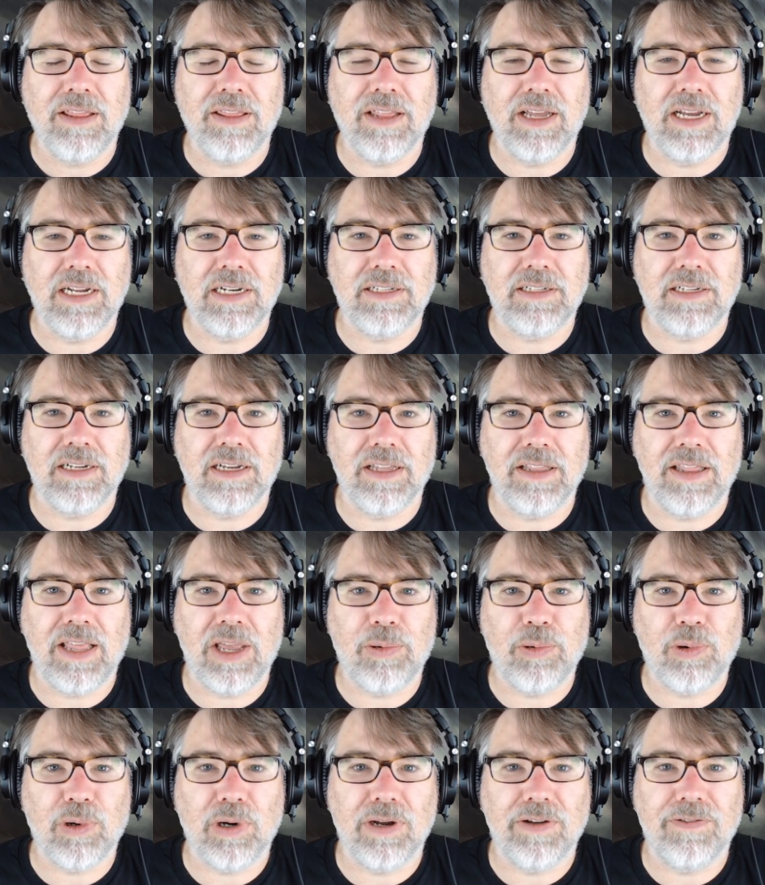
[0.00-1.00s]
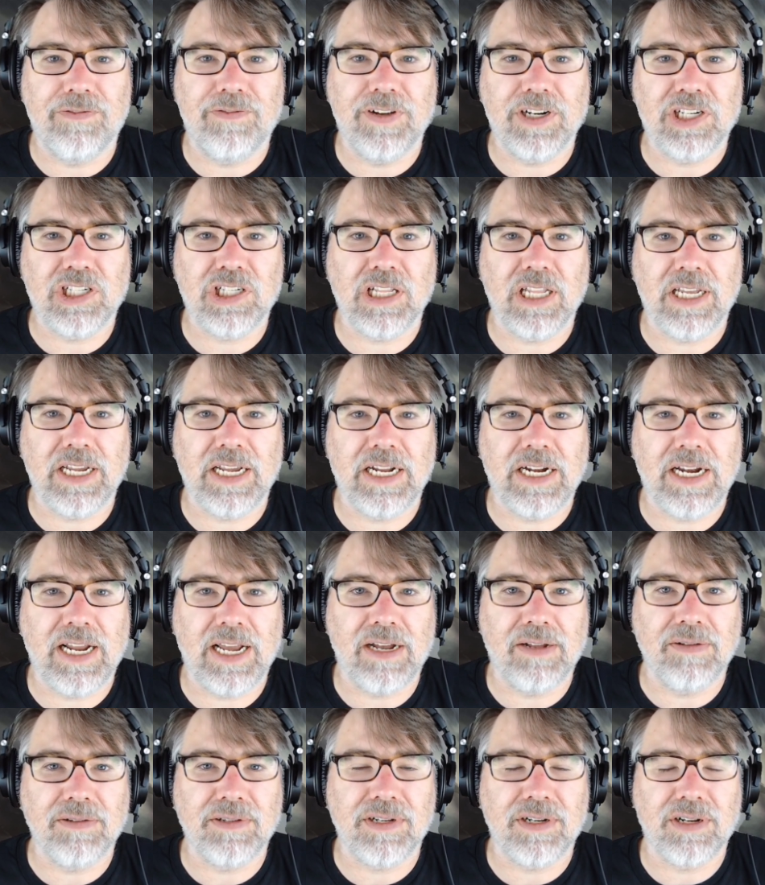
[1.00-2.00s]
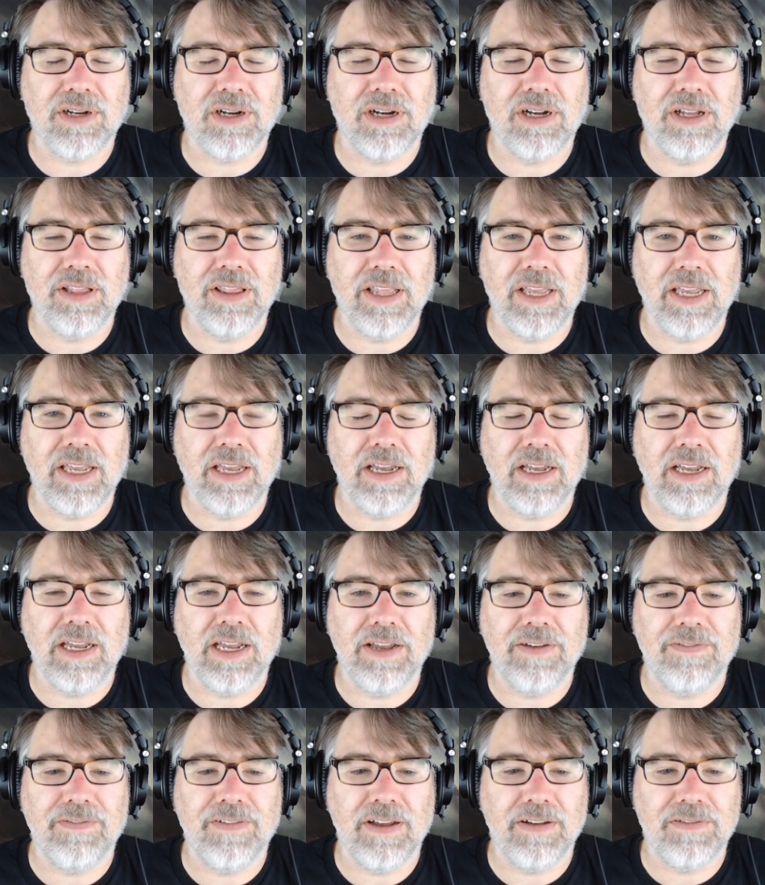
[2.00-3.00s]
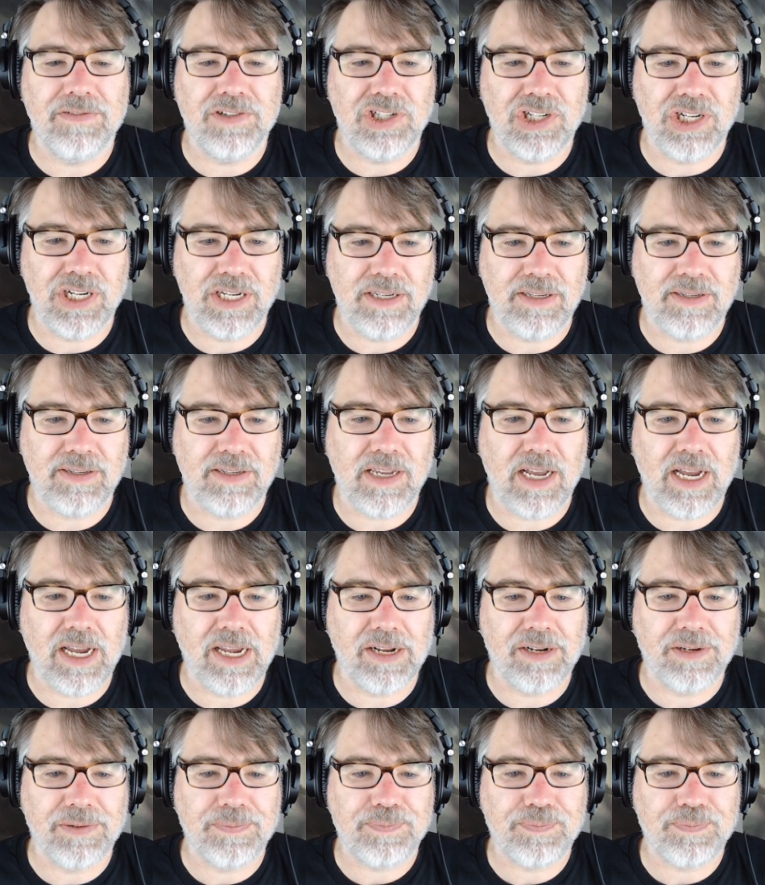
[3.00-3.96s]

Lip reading: that they were officially announced on the FFG site.